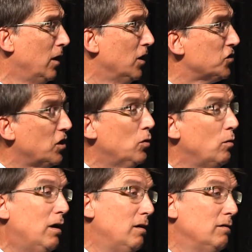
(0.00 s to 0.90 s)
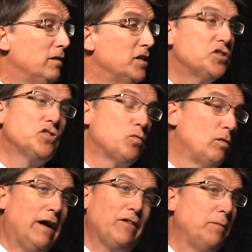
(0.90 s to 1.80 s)
So
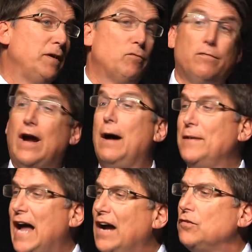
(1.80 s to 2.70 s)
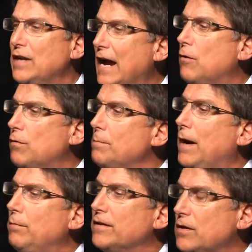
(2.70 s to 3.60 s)
I've got to be real, I'm an Eisenhower
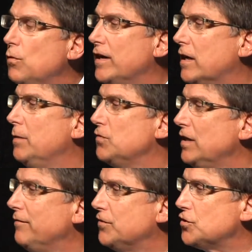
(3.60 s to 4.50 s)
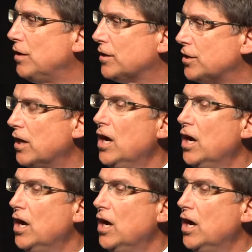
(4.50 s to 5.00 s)
Republican when it comes to infrastructure.